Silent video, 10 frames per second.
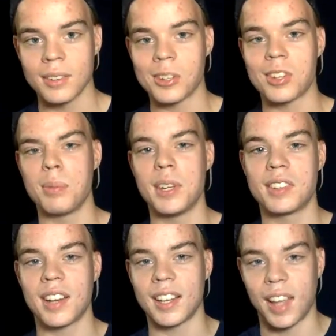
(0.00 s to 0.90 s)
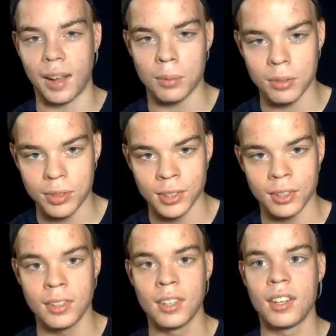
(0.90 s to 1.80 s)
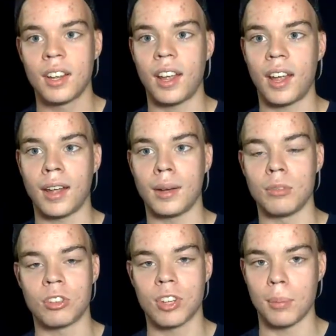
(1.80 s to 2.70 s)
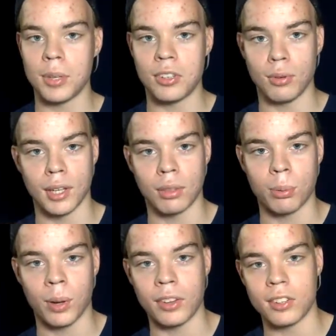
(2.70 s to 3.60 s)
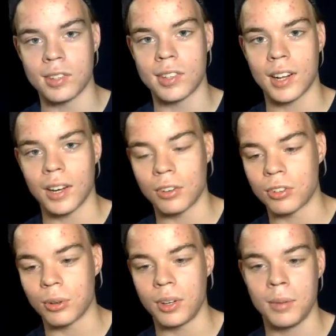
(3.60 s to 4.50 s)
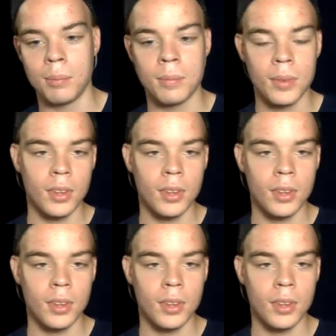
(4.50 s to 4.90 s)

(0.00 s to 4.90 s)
There's some things that I can reveal, and I'm just going to be doing it throughout this entire stream.